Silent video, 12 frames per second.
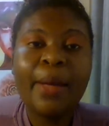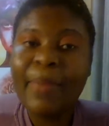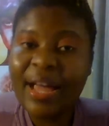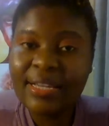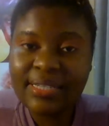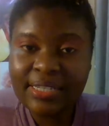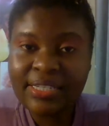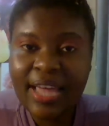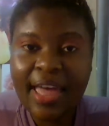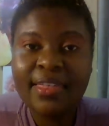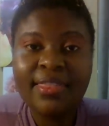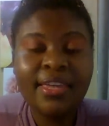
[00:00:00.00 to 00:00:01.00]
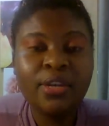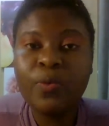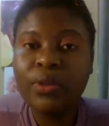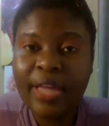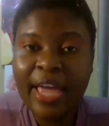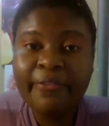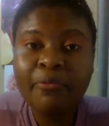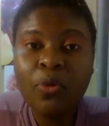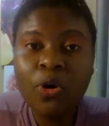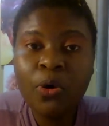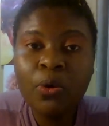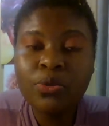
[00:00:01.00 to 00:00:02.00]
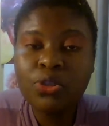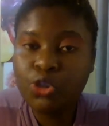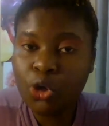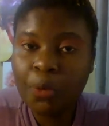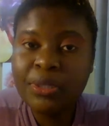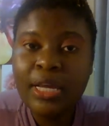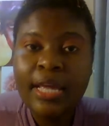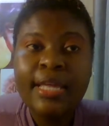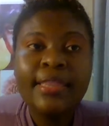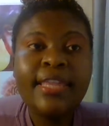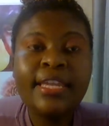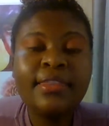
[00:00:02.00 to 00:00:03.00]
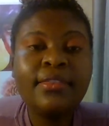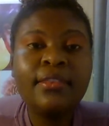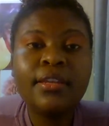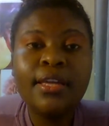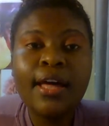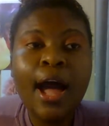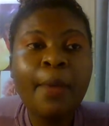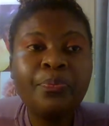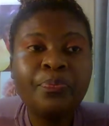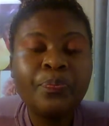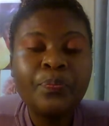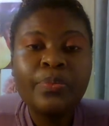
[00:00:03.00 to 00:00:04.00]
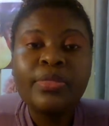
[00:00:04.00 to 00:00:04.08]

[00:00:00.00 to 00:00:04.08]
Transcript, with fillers: amongst each other, then we'll have more jobs, then um,